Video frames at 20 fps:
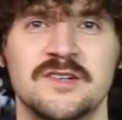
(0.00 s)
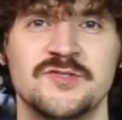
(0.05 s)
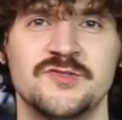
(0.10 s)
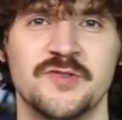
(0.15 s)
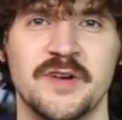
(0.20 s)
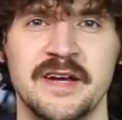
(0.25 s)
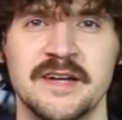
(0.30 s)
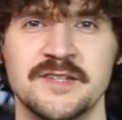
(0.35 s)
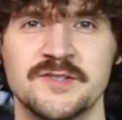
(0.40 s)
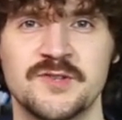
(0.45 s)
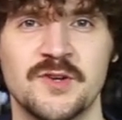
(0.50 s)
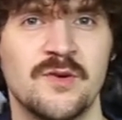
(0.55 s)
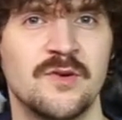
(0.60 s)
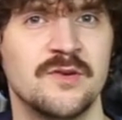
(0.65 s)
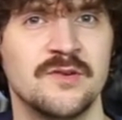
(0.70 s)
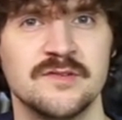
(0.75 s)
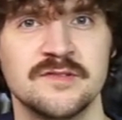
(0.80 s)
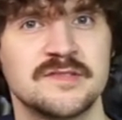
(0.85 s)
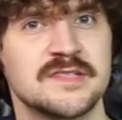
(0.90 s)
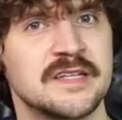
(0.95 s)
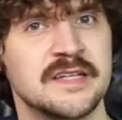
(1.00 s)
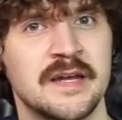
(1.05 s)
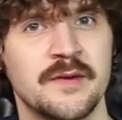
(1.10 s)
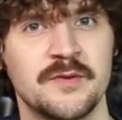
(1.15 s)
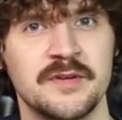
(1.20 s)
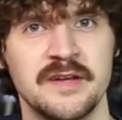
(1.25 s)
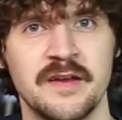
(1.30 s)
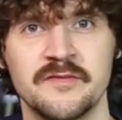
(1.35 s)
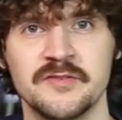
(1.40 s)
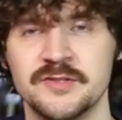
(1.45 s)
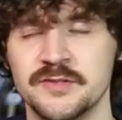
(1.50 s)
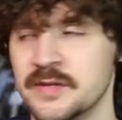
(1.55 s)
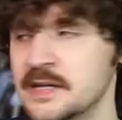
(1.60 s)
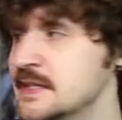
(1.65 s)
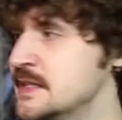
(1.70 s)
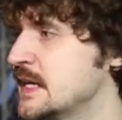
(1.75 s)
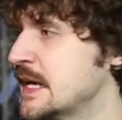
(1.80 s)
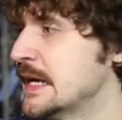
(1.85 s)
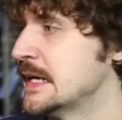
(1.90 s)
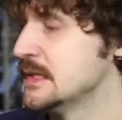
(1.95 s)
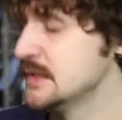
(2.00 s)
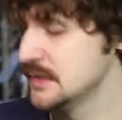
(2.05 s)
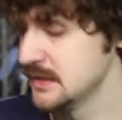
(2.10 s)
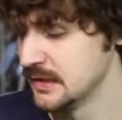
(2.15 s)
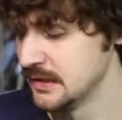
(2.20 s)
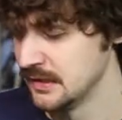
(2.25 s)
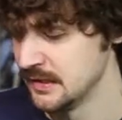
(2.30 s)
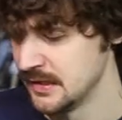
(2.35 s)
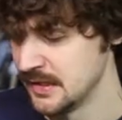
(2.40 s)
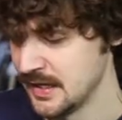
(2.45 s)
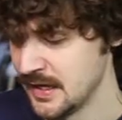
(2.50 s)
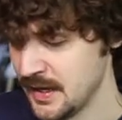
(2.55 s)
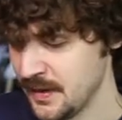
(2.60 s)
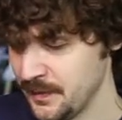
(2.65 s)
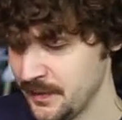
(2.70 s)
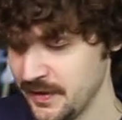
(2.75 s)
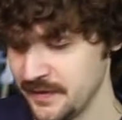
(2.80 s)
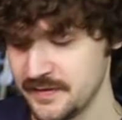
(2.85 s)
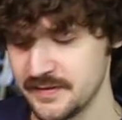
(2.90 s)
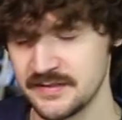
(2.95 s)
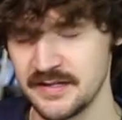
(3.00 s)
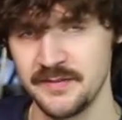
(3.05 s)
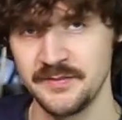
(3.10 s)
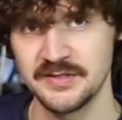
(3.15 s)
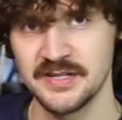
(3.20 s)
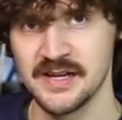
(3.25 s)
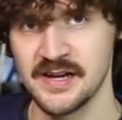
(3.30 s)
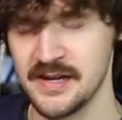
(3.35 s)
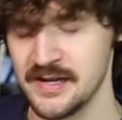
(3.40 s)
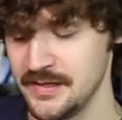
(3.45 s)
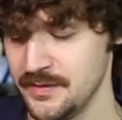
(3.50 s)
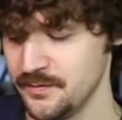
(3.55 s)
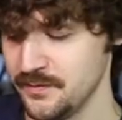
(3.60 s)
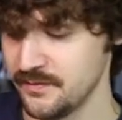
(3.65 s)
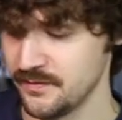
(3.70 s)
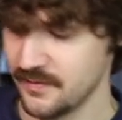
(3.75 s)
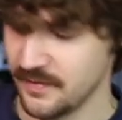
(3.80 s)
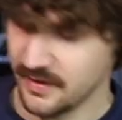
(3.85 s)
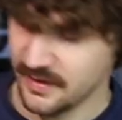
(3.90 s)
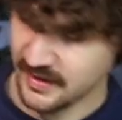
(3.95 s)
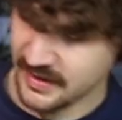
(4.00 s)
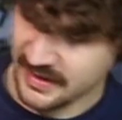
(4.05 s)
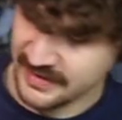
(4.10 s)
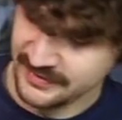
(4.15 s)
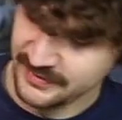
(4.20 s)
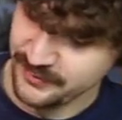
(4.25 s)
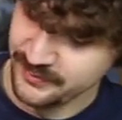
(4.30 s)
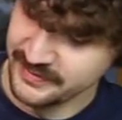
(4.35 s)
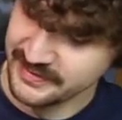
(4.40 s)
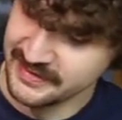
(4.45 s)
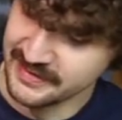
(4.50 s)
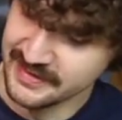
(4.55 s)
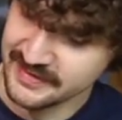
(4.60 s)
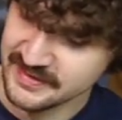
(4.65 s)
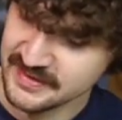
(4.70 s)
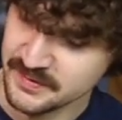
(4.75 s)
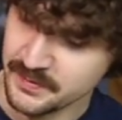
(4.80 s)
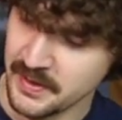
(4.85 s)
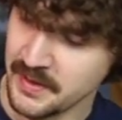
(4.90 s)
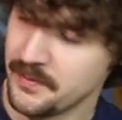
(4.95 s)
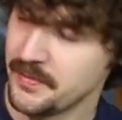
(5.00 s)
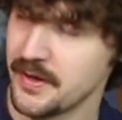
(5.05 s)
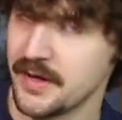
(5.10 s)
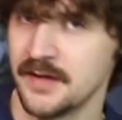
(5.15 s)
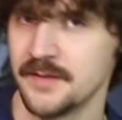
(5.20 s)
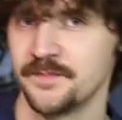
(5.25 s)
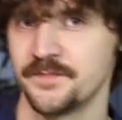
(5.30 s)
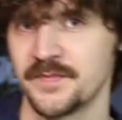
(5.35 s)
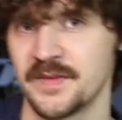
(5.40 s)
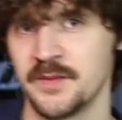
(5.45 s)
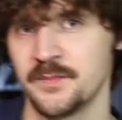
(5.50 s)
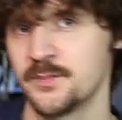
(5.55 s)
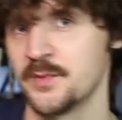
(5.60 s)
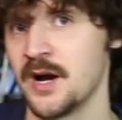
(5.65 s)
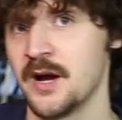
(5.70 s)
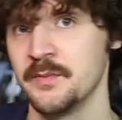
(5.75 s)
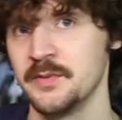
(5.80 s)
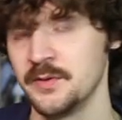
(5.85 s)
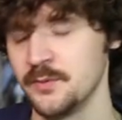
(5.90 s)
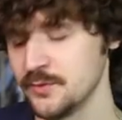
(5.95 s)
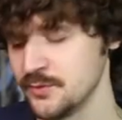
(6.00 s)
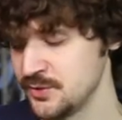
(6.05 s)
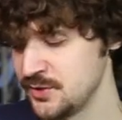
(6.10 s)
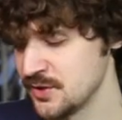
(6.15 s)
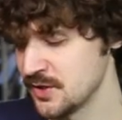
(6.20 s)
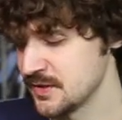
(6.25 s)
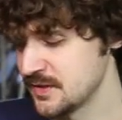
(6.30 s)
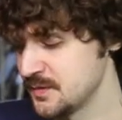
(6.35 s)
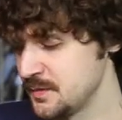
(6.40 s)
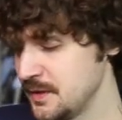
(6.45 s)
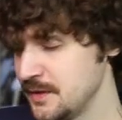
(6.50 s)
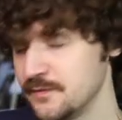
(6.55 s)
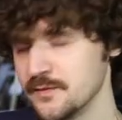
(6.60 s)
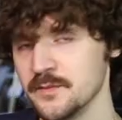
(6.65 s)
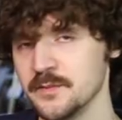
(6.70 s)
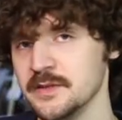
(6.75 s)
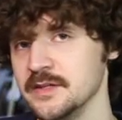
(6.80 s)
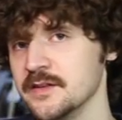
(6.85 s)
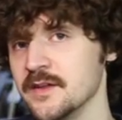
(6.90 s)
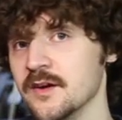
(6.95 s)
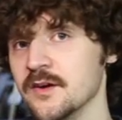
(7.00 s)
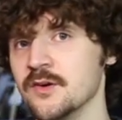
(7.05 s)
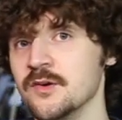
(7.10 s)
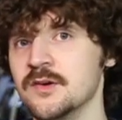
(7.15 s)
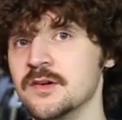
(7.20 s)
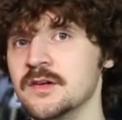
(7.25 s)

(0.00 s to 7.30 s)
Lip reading: drainage holes, and I would never do that again. But at the same time, I do really like this plant pot. It probably will just be for me though.